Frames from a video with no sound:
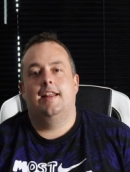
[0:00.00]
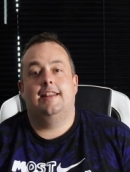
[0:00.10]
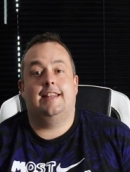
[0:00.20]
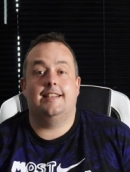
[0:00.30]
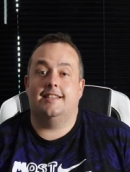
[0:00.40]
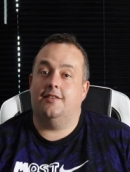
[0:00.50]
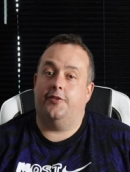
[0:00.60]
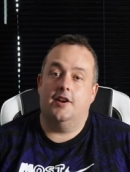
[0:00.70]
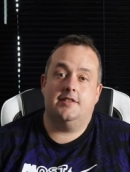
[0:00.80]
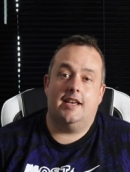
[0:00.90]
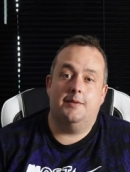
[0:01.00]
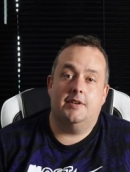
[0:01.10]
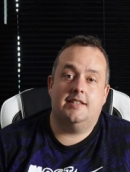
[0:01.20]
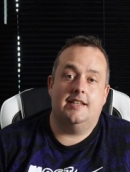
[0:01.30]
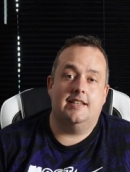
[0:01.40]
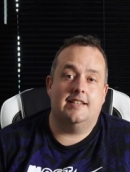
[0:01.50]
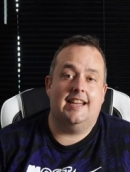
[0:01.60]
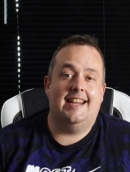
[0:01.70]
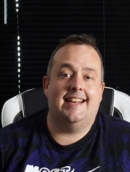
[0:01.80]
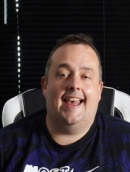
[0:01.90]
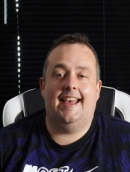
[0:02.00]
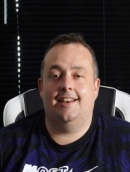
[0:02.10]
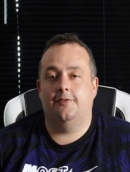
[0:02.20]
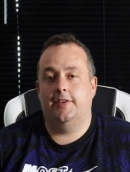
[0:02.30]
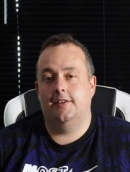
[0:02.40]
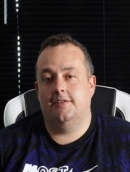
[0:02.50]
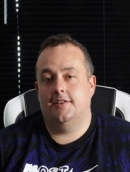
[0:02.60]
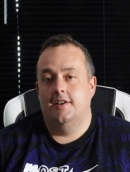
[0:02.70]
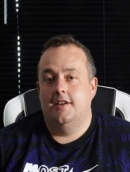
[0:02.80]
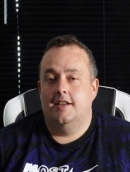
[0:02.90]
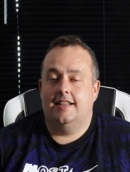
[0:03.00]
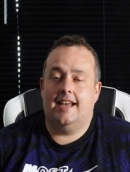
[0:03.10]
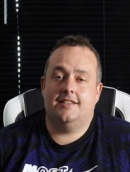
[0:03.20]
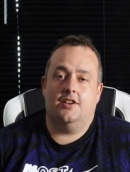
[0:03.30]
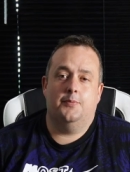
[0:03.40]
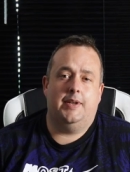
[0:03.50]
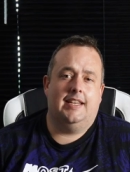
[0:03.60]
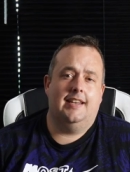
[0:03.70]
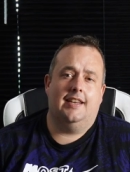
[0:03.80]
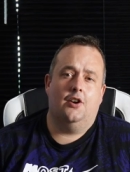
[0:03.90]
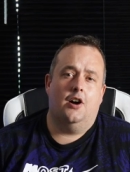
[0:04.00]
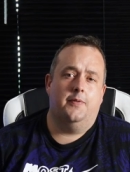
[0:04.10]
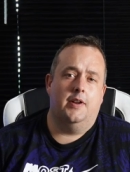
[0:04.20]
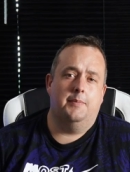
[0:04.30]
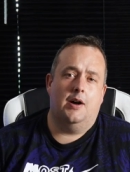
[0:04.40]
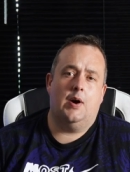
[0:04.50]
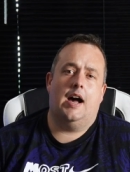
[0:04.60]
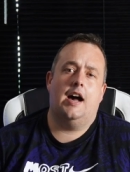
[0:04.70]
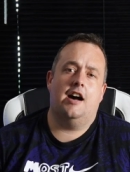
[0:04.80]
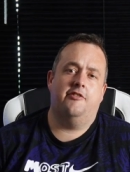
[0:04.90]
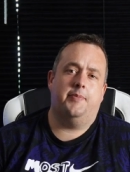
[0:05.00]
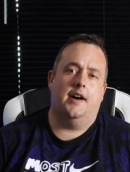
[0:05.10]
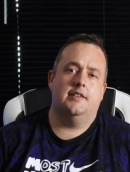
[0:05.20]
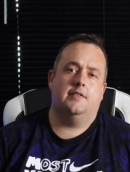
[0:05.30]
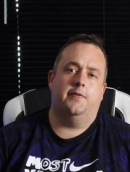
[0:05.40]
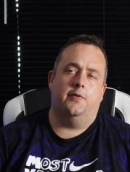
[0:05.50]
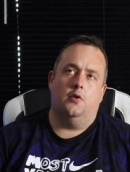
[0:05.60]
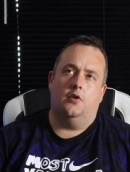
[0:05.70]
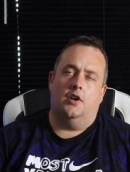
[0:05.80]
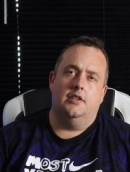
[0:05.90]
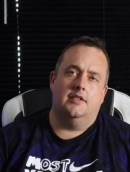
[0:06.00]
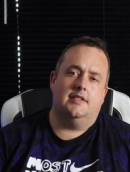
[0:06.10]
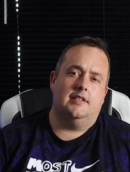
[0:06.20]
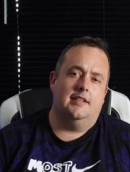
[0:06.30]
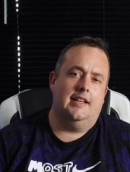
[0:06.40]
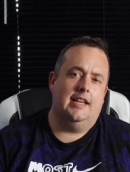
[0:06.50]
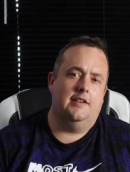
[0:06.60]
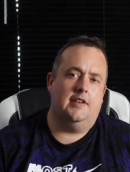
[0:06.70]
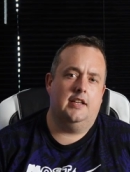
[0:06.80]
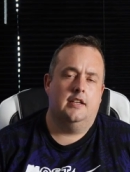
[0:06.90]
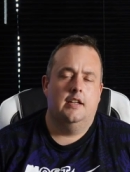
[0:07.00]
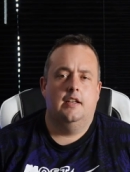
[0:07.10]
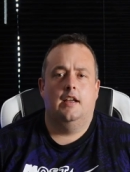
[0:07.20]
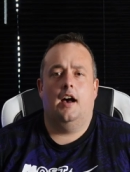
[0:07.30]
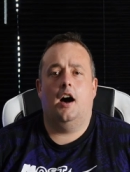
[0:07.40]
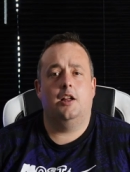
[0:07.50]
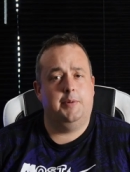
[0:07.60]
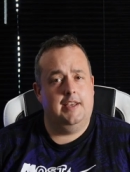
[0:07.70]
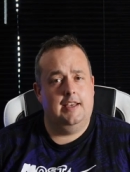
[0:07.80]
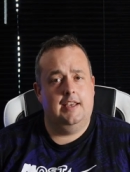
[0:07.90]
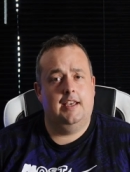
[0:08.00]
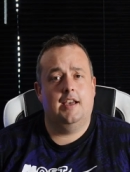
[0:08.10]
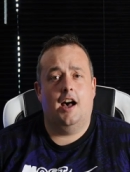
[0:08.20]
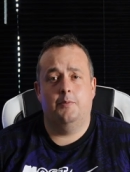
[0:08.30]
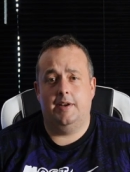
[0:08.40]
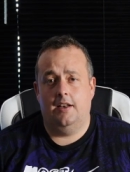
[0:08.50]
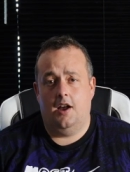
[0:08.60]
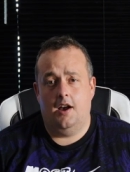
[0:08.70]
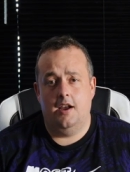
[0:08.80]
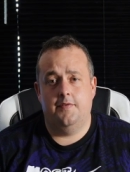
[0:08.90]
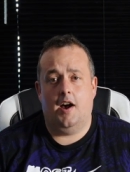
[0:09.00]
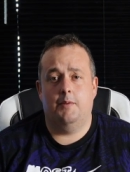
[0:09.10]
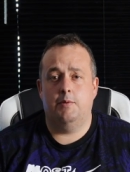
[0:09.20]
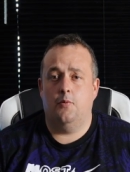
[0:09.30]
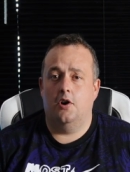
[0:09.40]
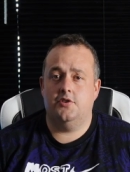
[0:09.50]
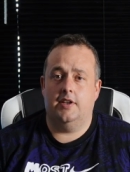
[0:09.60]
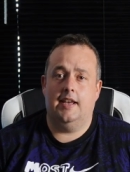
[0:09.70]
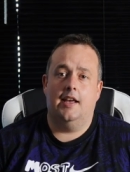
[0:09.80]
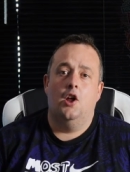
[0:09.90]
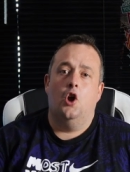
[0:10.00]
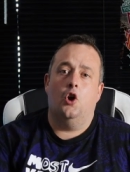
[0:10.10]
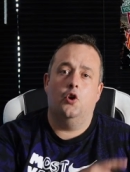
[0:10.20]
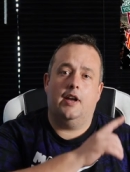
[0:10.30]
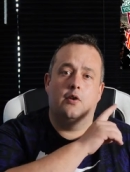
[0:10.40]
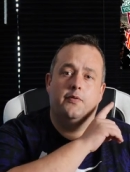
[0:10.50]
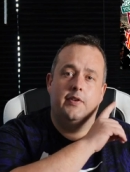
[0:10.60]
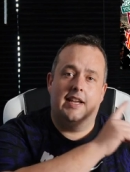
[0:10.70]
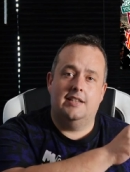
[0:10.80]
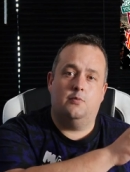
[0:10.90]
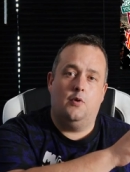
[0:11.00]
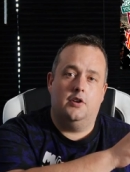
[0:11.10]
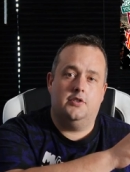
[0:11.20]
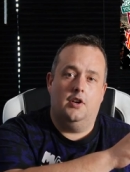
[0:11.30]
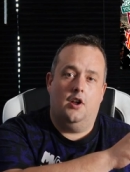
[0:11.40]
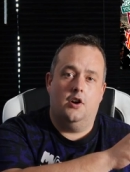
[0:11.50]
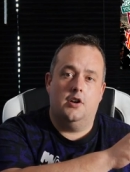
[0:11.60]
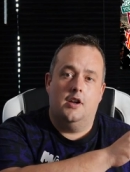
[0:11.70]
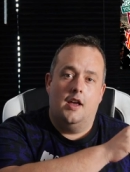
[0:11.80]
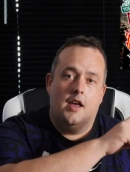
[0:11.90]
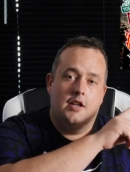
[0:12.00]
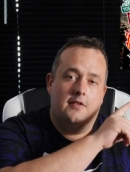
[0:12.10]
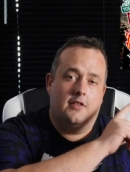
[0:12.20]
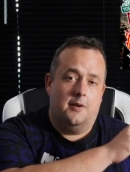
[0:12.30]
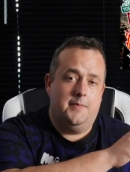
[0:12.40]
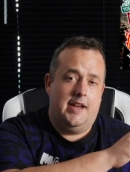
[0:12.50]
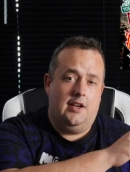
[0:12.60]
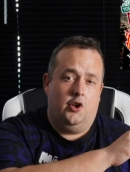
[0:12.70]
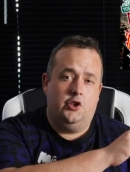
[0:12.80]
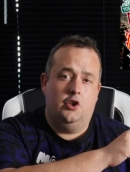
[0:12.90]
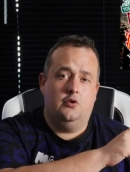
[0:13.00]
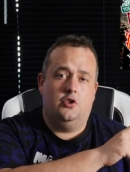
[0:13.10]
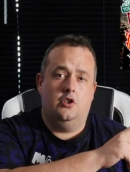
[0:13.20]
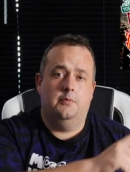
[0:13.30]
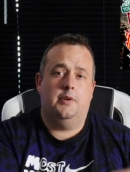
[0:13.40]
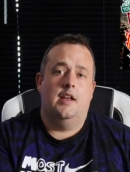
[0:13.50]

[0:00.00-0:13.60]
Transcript: This is the first game of the season in Anfield. That's going to be kicking off at about half past four on Sunday evening. I'll be here, I'll be live, I'll be watching it. Look out for this watch along thumbnail on YouTube.